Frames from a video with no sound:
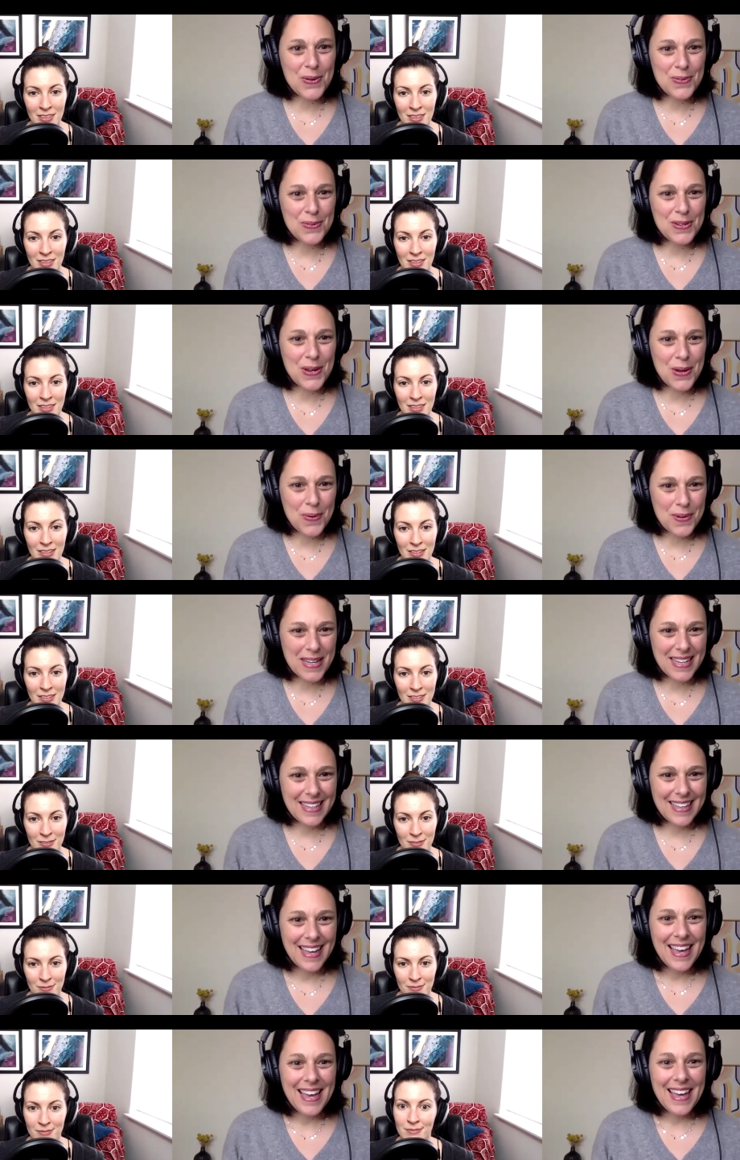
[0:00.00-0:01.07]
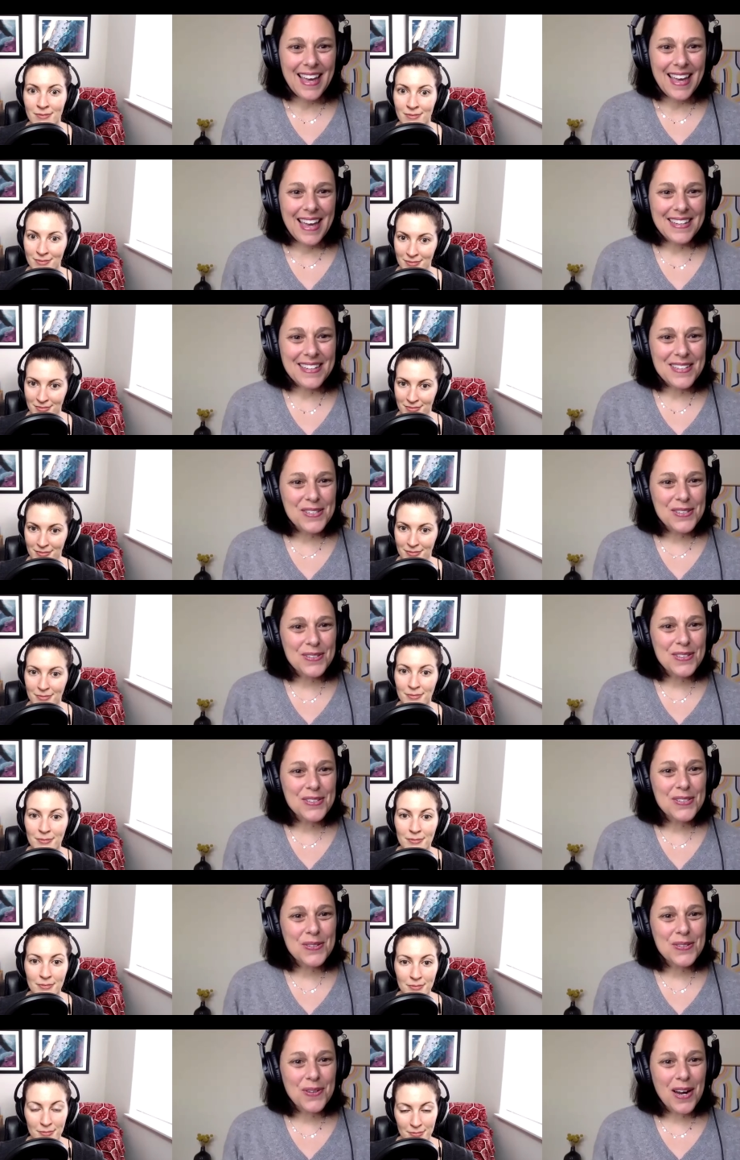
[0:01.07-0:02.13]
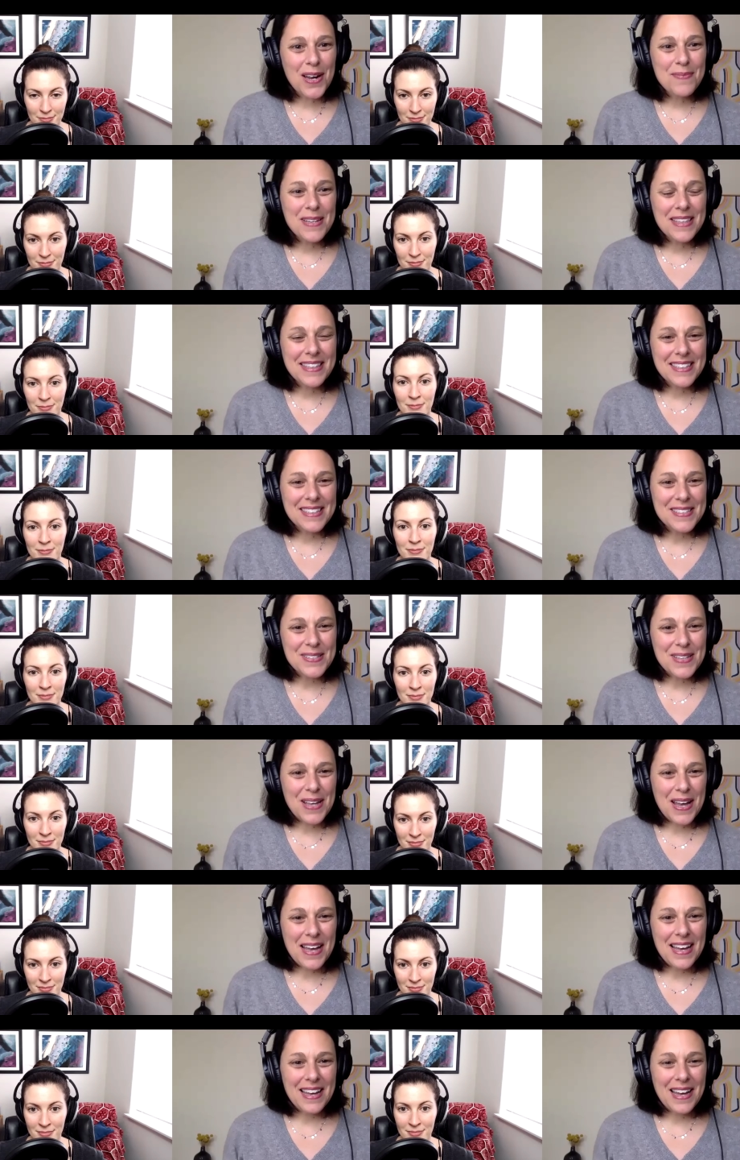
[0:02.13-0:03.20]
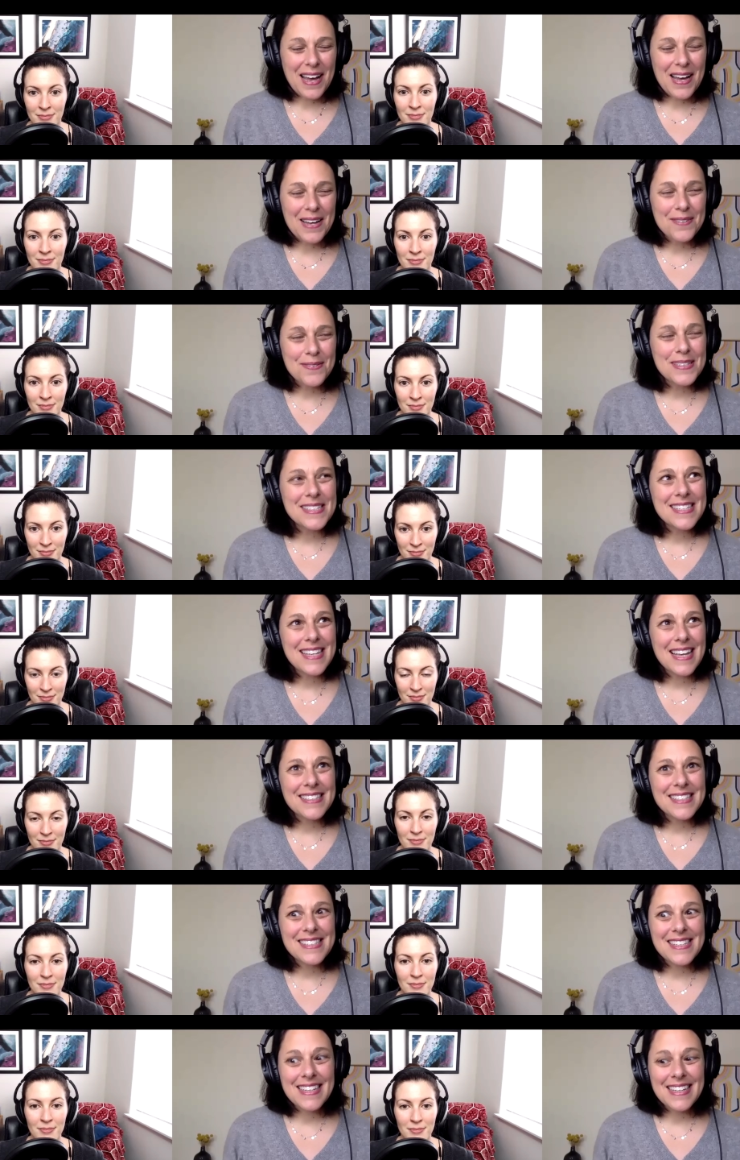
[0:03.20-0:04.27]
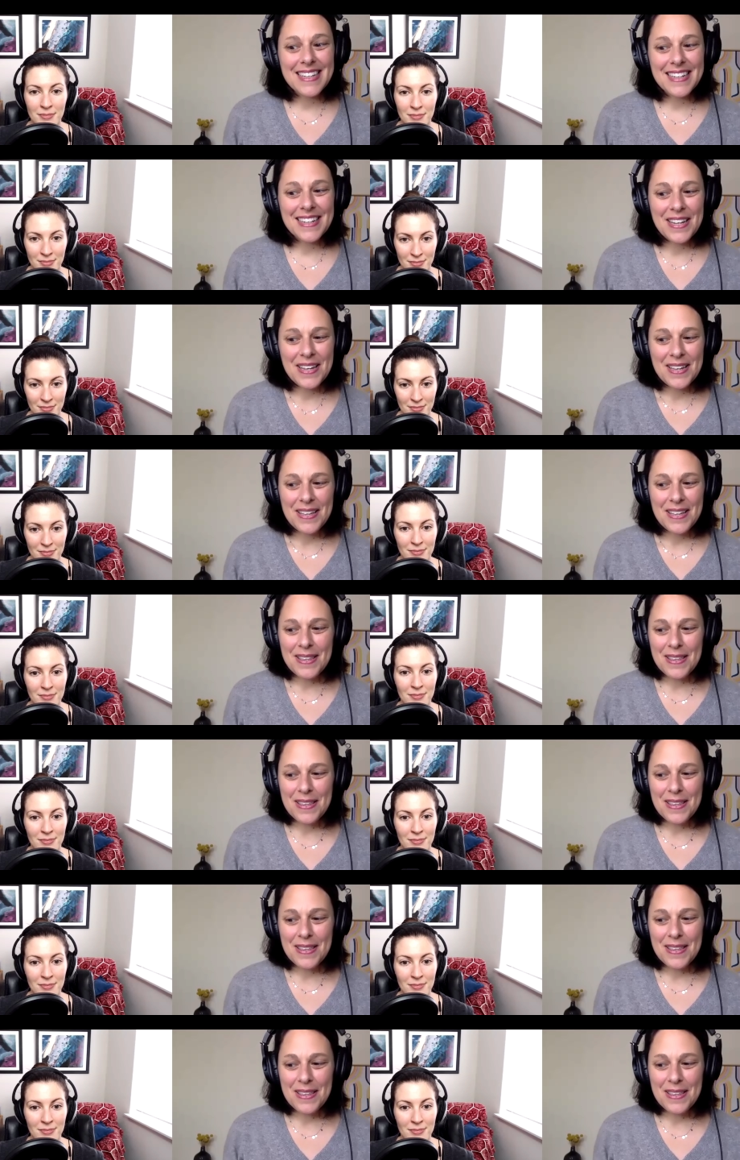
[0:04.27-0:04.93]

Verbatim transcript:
Speaker 1: own knowing. And as you're describing this, I was sensing